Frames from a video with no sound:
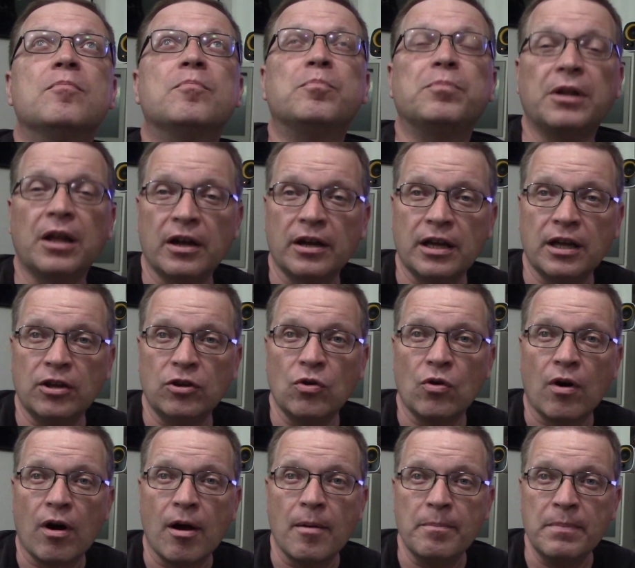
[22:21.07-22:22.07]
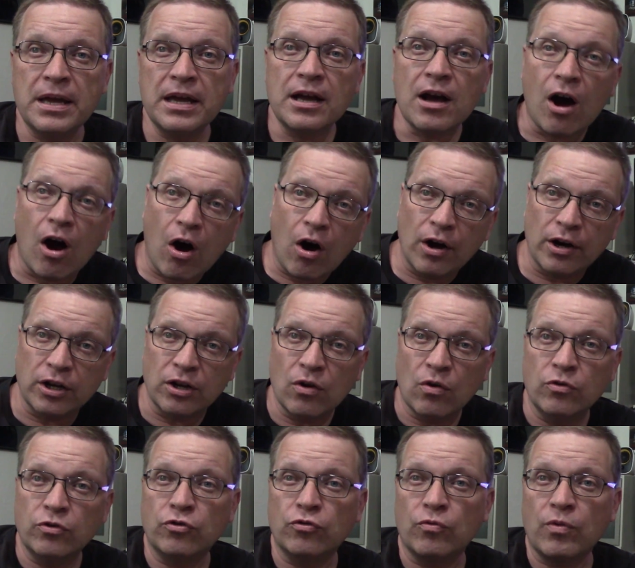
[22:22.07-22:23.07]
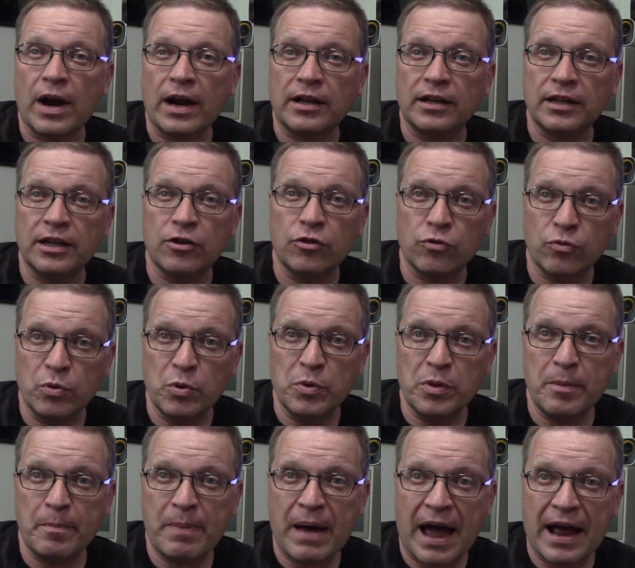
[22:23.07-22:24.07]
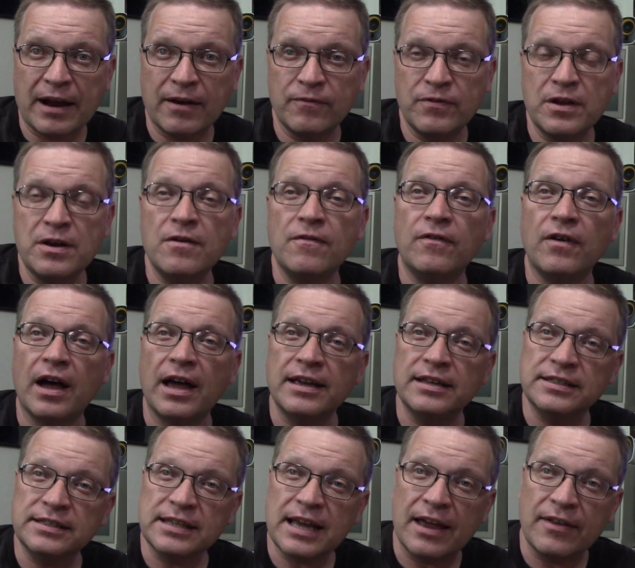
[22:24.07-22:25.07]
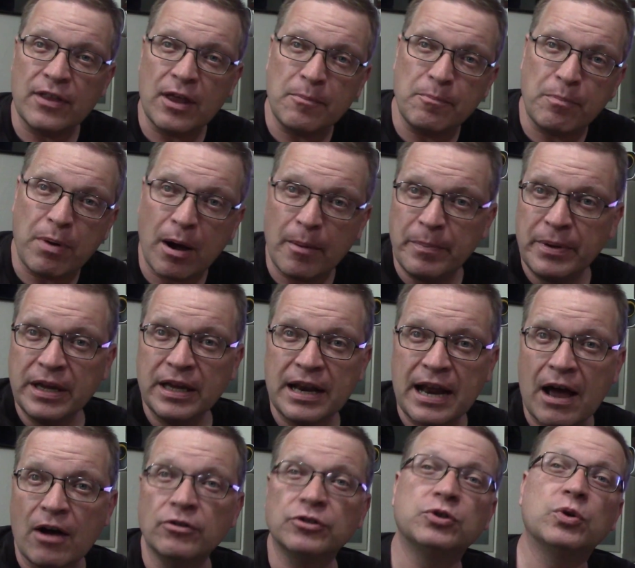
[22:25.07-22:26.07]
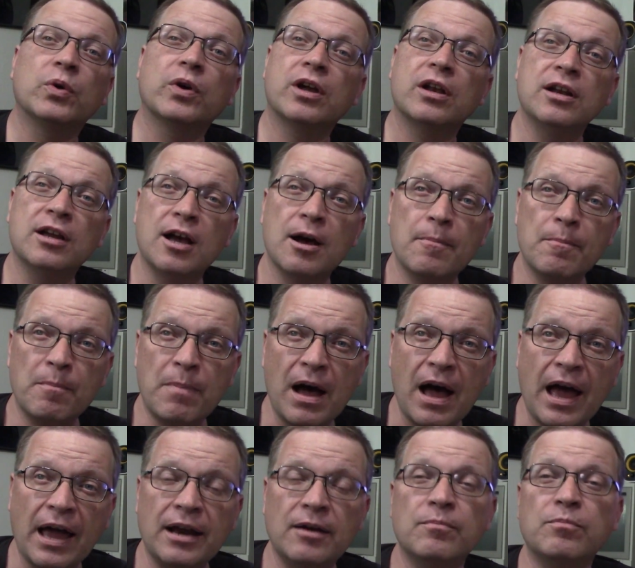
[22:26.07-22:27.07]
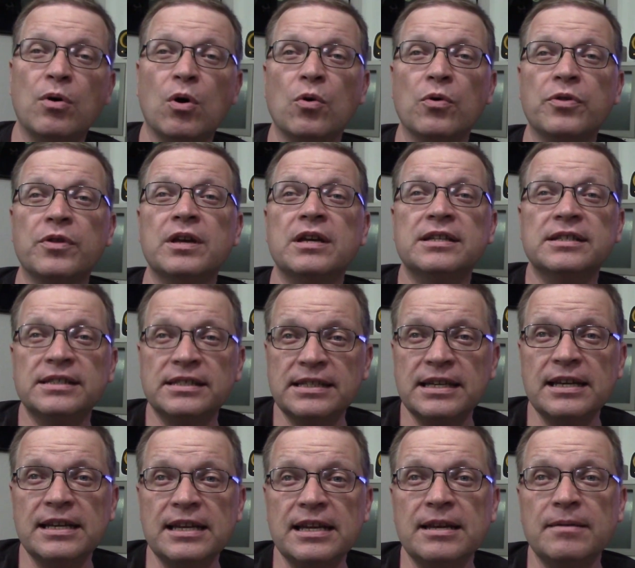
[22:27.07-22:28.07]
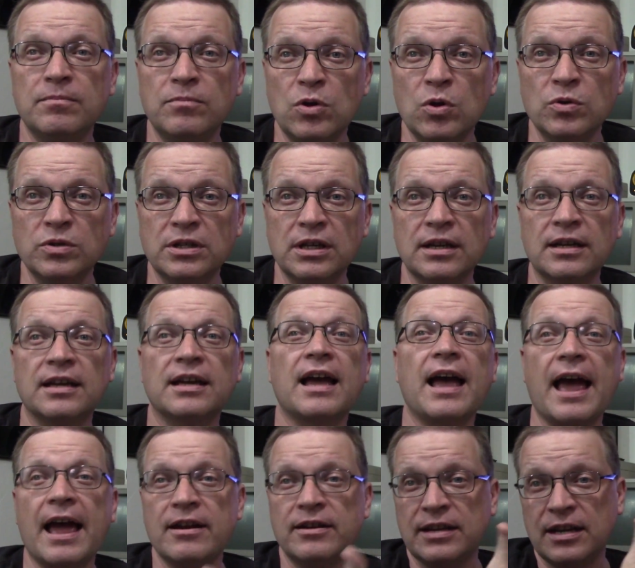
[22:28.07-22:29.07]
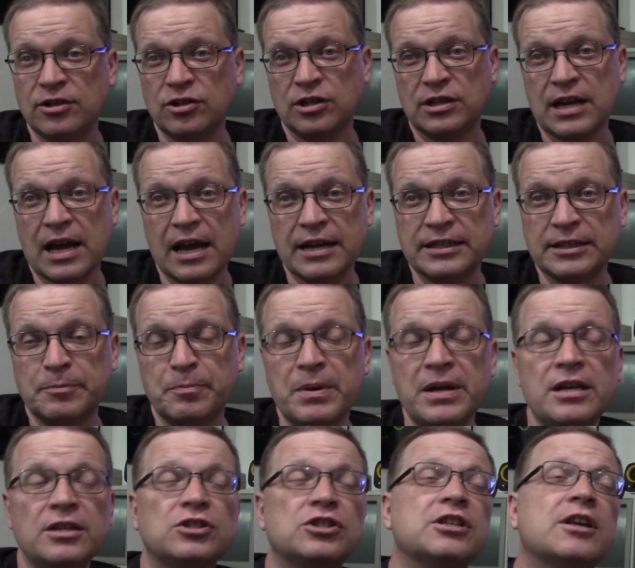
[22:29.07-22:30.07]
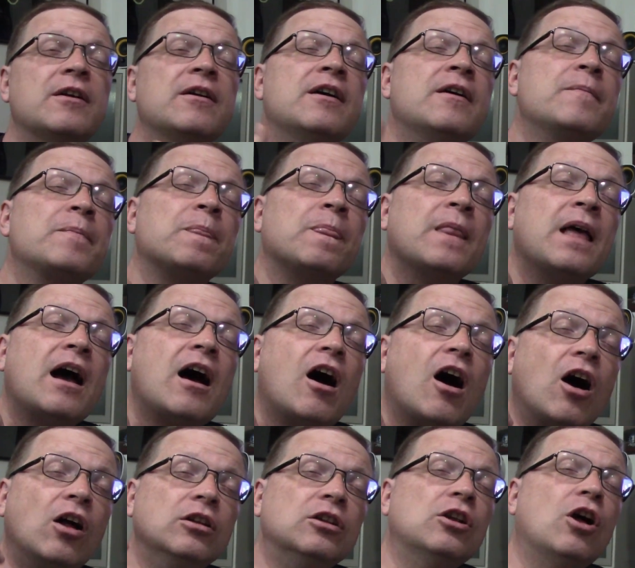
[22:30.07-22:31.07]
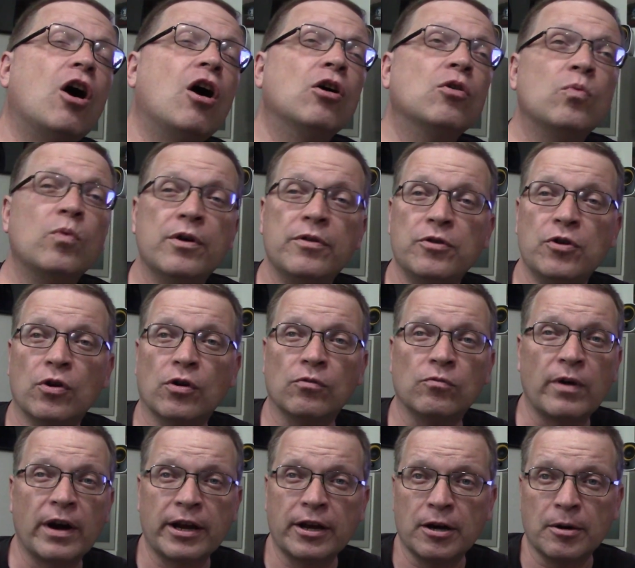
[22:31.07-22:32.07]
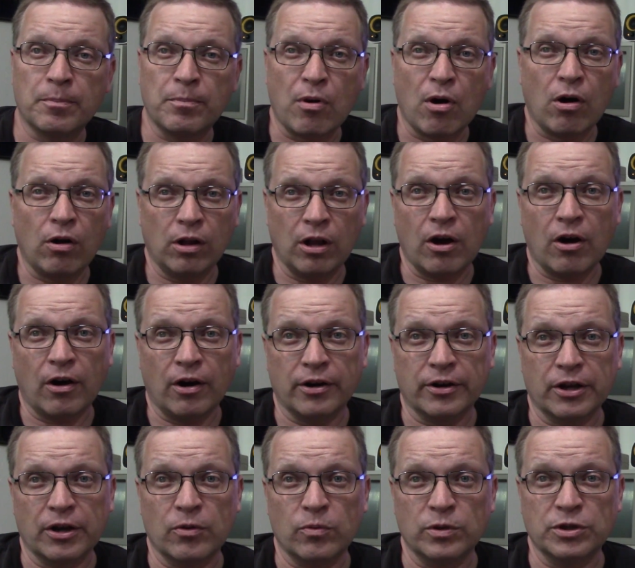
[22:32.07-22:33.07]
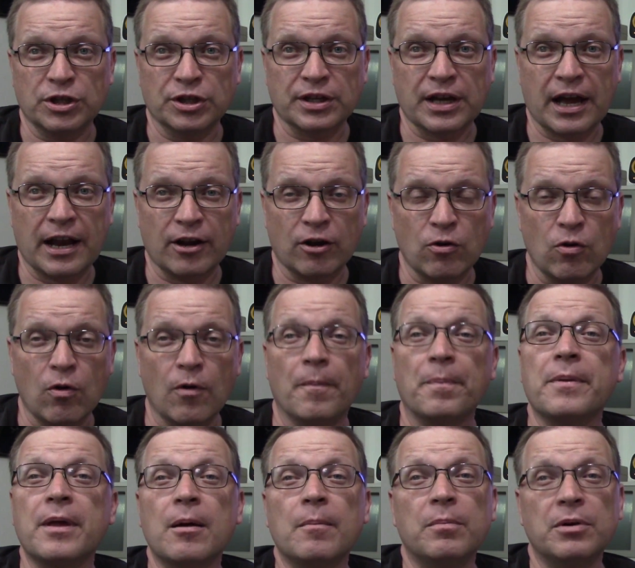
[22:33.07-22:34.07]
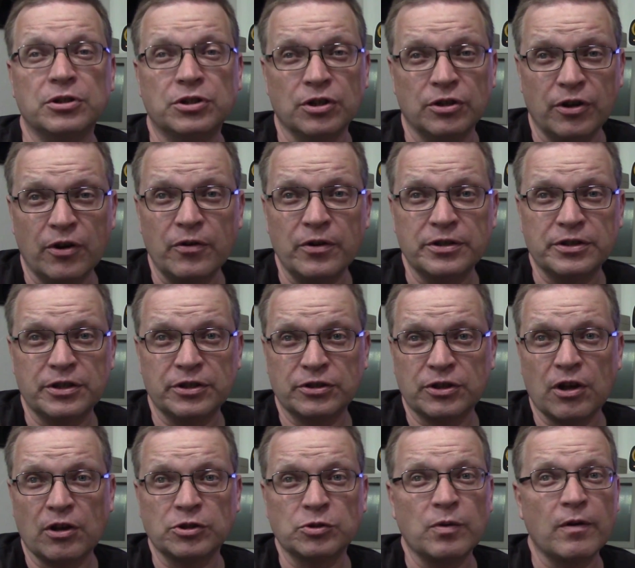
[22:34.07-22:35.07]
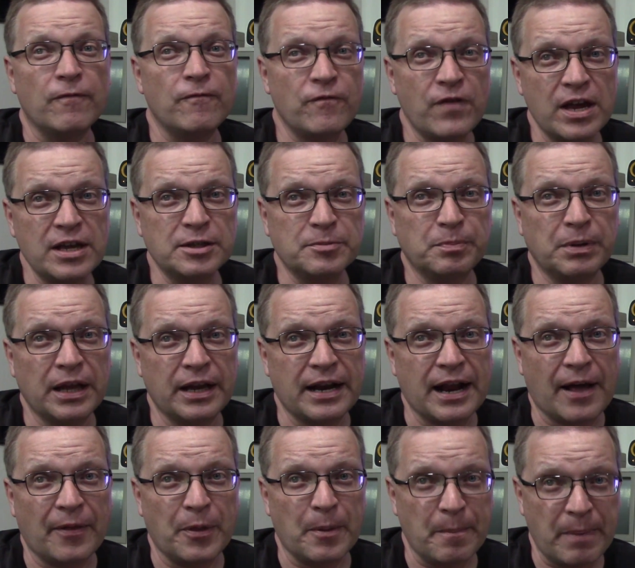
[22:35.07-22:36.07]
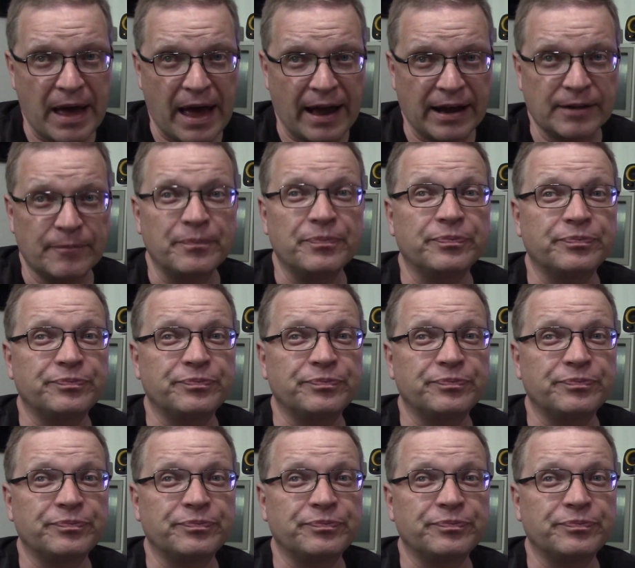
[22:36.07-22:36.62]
plugging your Amiga audio directly through the back of the device and then pumping it out so it can combine both CD, music, and digitized speech along with your regular Paula audio, which is kind of cool. But you'll notice there's also a faceplate on the back.